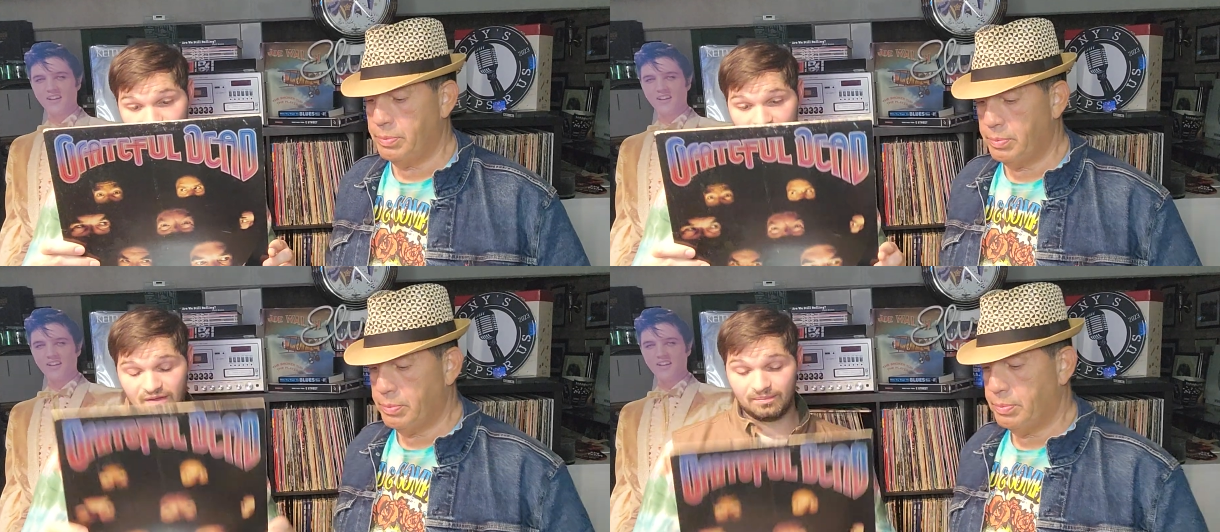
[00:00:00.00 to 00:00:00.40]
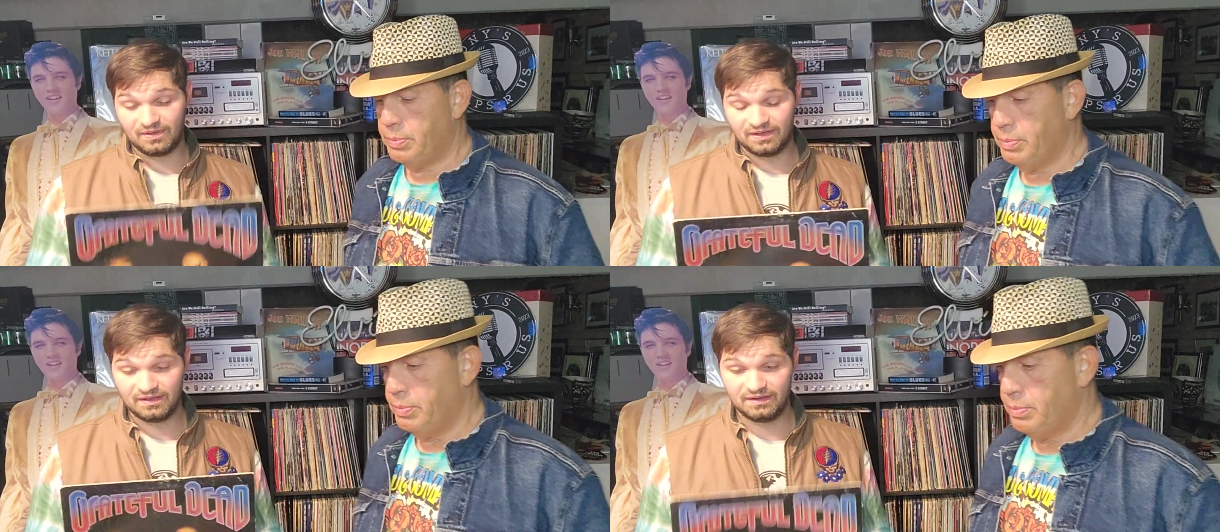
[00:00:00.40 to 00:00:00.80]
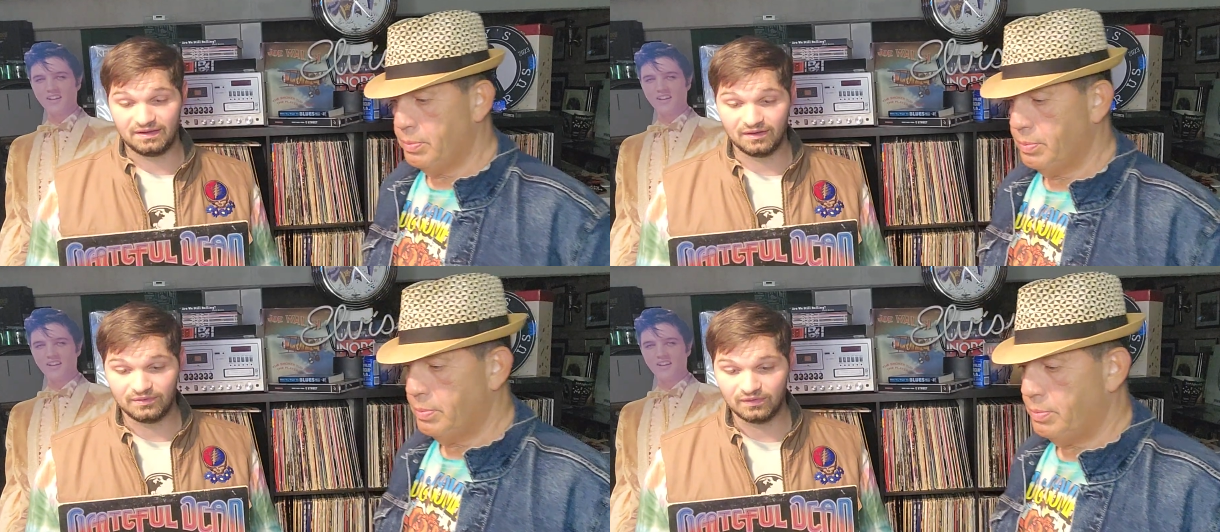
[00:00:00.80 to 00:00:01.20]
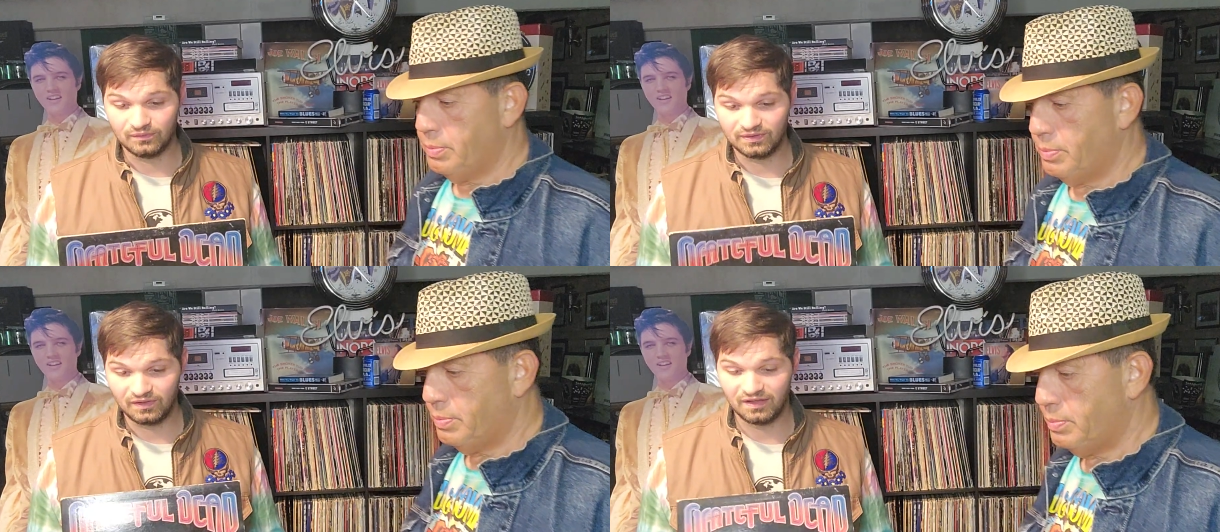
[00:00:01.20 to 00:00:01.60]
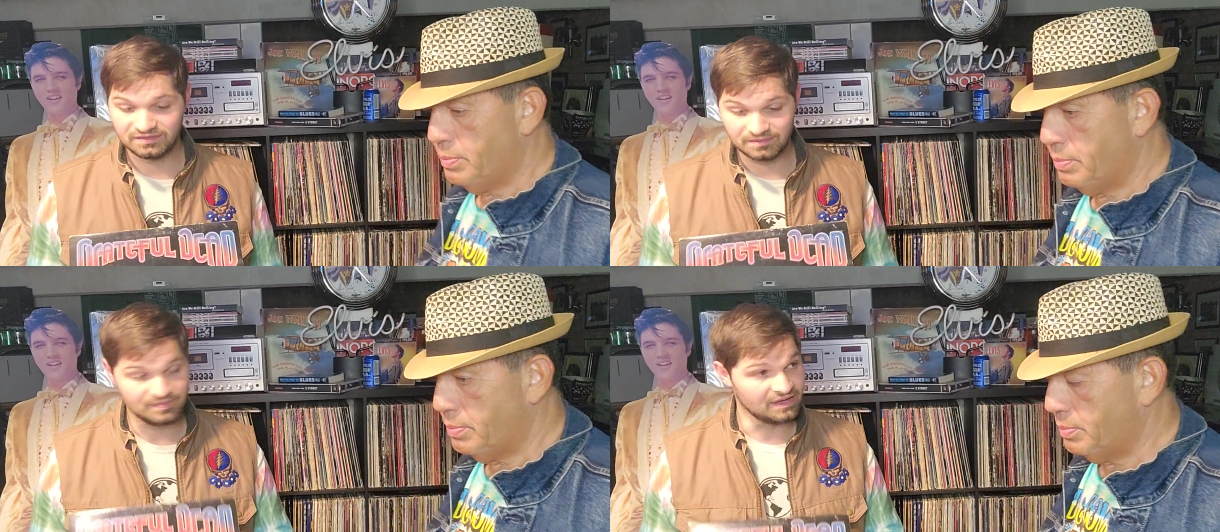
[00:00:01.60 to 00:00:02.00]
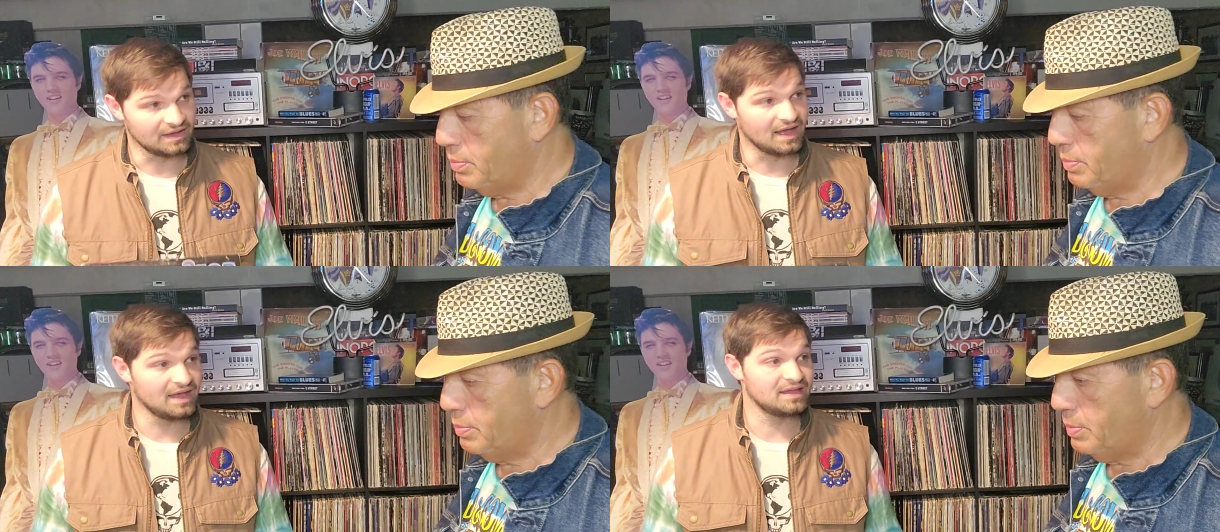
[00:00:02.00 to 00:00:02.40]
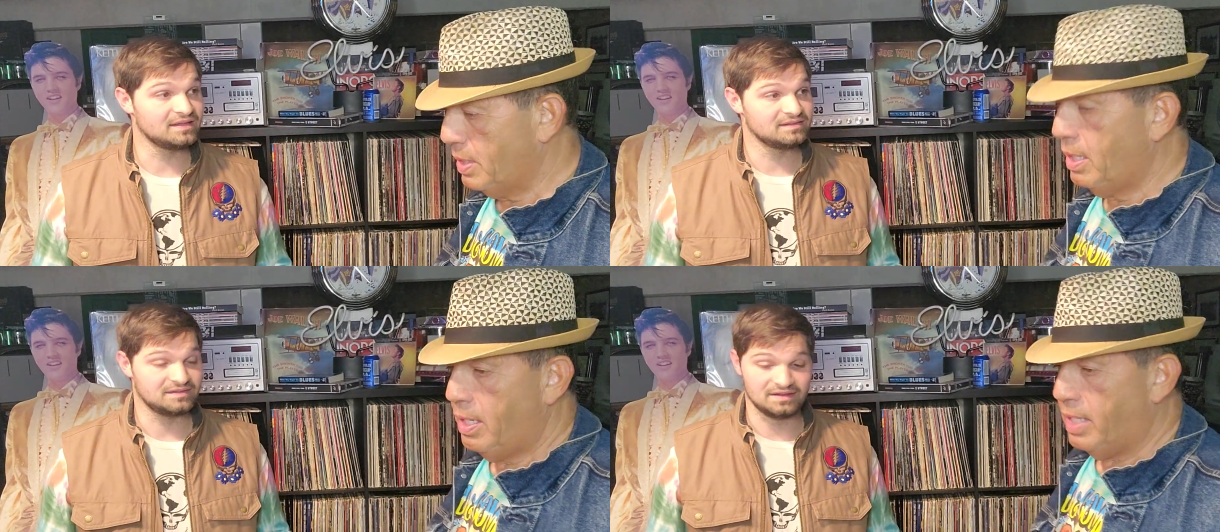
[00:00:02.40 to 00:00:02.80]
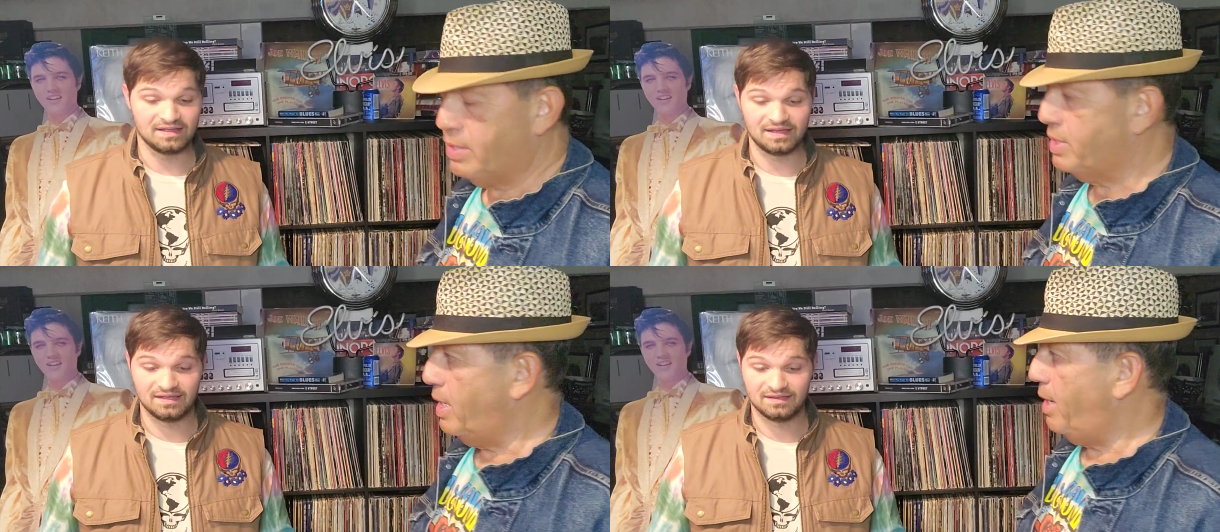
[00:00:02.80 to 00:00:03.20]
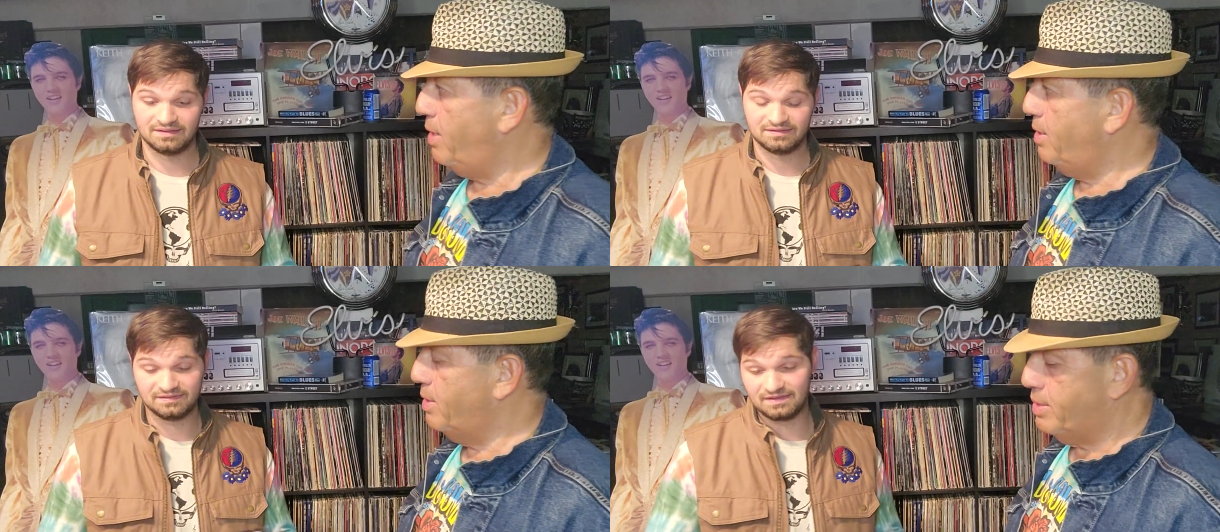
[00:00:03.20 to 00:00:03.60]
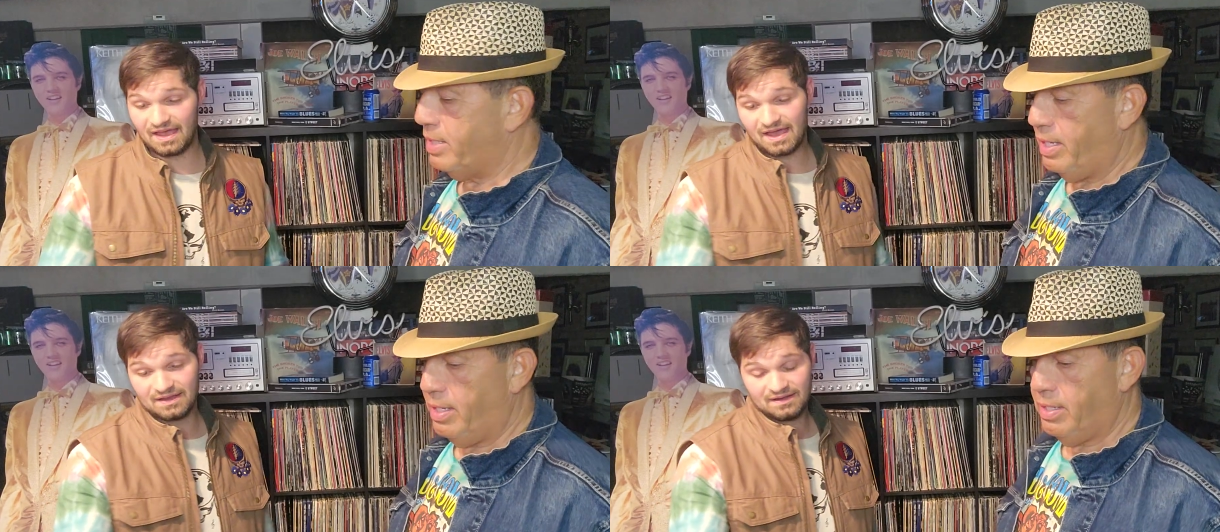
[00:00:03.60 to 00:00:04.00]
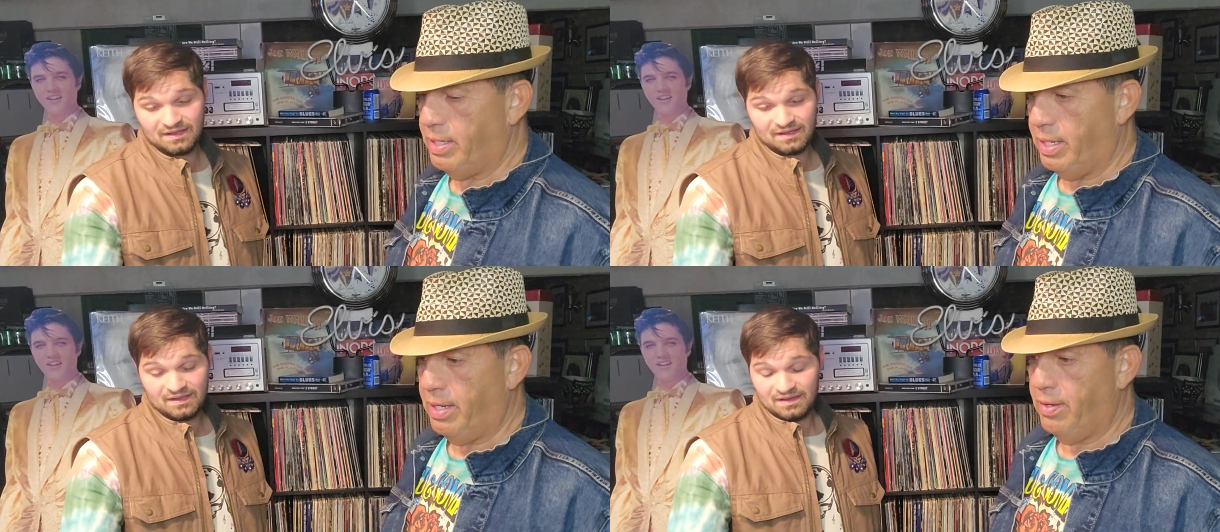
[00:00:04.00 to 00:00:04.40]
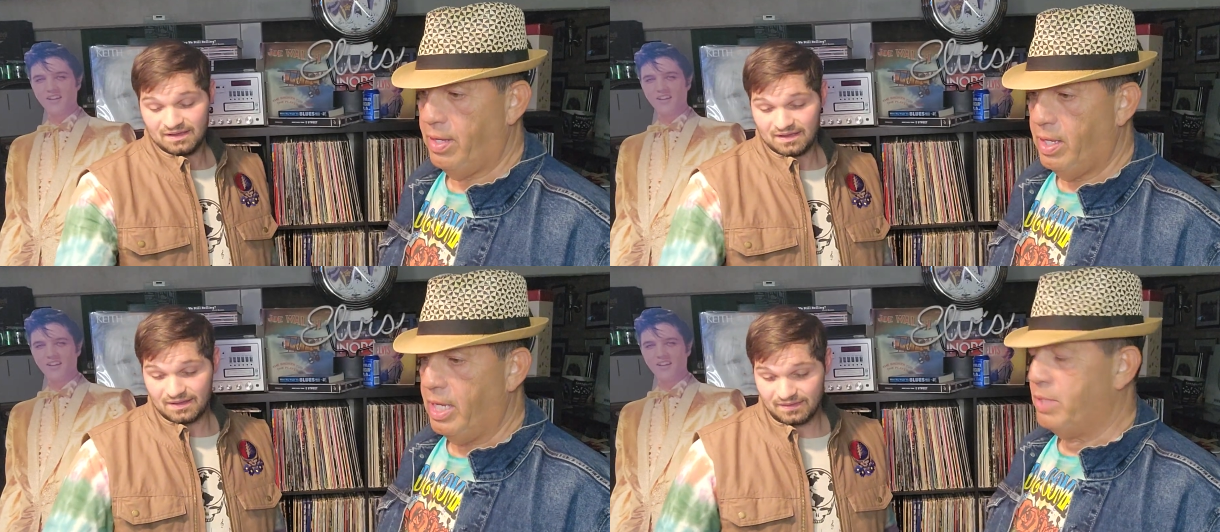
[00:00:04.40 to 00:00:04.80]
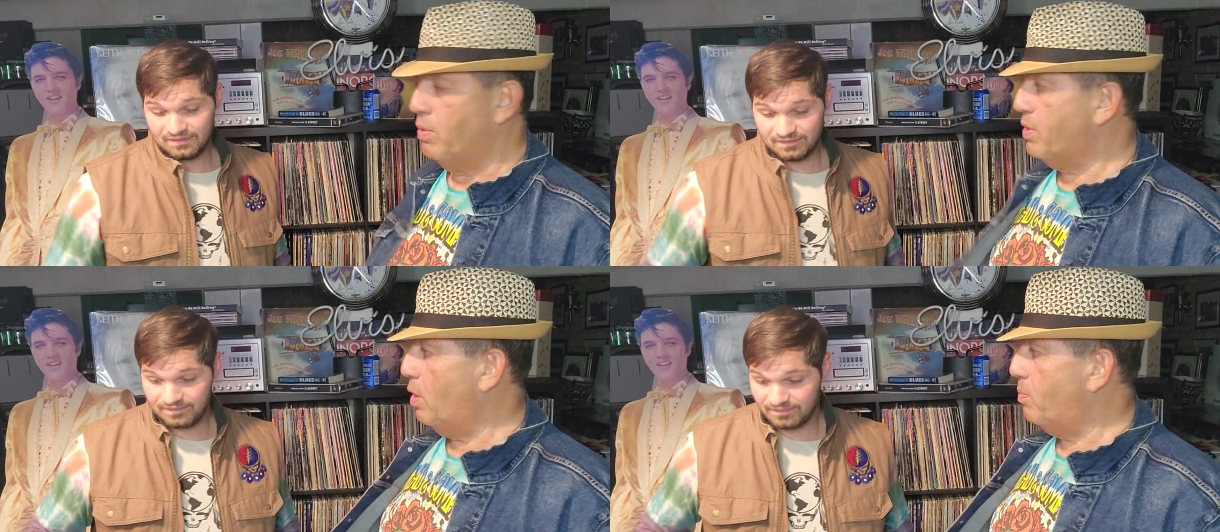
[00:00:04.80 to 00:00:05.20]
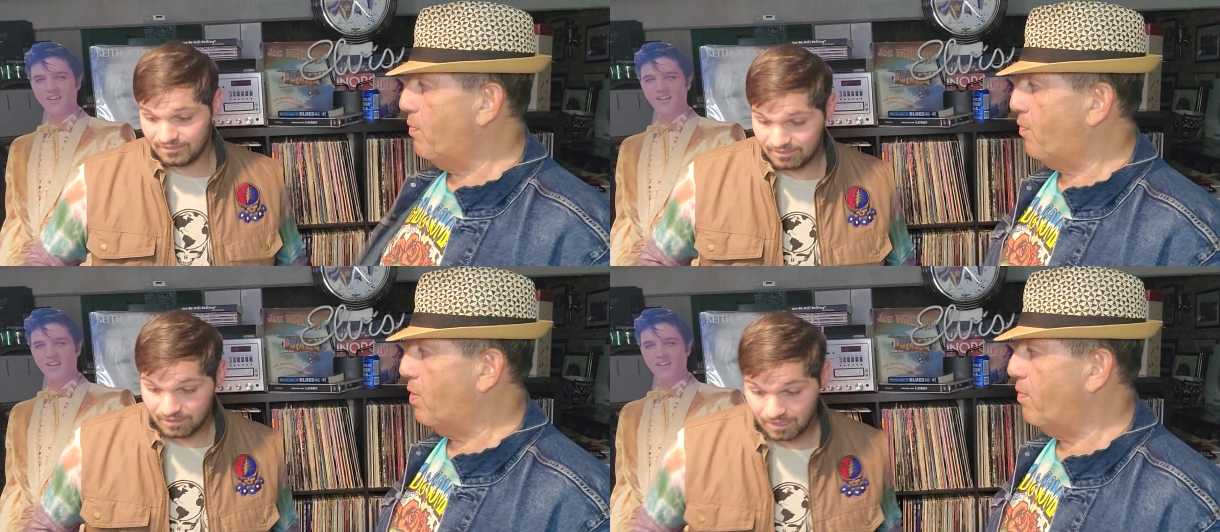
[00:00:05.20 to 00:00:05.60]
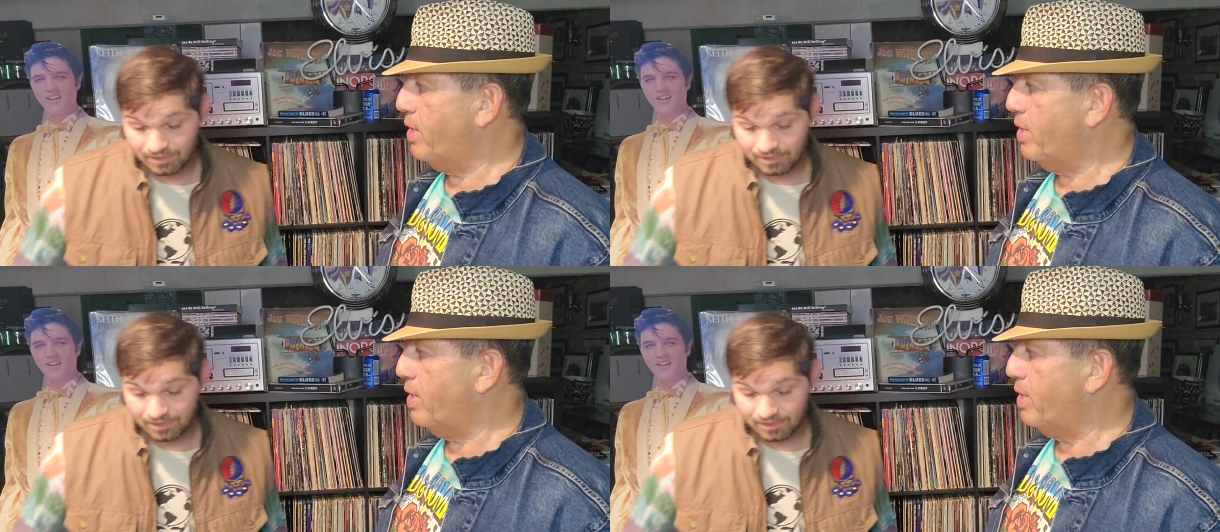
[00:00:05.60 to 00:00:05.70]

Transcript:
Speaker 1: as well. But you know, we, we lost a big guy today. It's sad. It's sad.
Speaker 2: sad. Yeah. And you were hoping for a